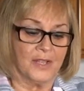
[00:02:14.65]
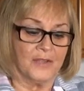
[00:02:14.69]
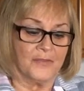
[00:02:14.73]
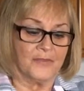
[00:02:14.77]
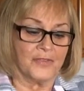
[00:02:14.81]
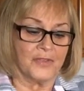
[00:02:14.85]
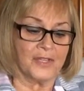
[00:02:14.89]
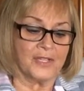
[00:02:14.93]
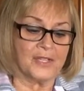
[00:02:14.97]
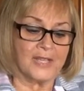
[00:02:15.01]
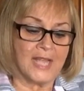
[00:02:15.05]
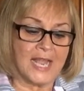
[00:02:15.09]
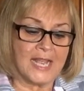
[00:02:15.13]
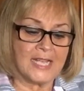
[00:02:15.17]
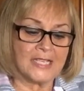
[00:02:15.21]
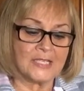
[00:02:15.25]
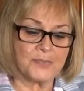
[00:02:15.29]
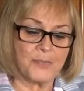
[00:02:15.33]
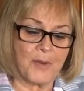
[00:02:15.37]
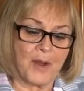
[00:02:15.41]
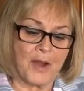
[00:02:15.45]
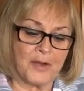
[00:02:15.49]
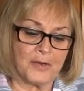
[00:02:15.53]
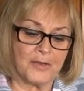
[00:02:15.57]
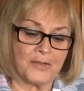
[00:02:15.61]
For the
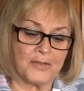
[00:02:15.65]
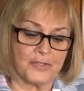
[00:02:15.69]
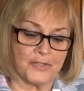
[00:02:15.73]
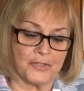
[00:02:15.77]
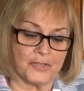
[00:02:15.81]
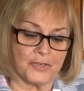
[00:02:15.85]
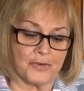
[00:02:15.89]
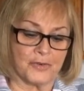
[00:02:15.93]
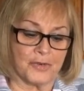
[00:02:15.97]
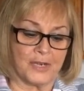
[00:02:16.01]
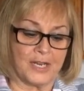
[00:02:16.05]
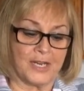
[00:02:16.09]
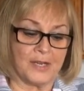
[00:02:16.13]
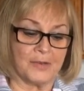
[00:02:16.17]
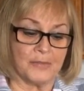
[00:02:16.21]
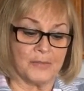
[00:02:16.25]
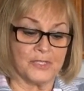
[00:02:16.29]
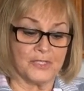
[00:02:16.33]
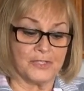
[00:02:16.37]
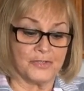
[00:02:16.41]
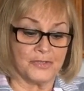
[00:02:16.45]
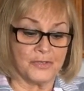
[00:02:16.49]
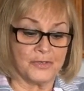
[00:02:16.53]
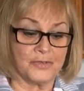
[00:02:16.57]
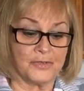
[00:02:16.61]
last part of the journey, it
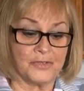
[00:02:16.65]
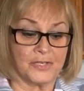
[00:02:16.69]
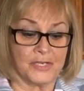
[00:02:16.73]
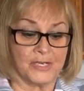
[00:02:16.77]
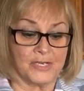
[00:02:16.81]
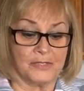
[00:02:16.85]
was Susan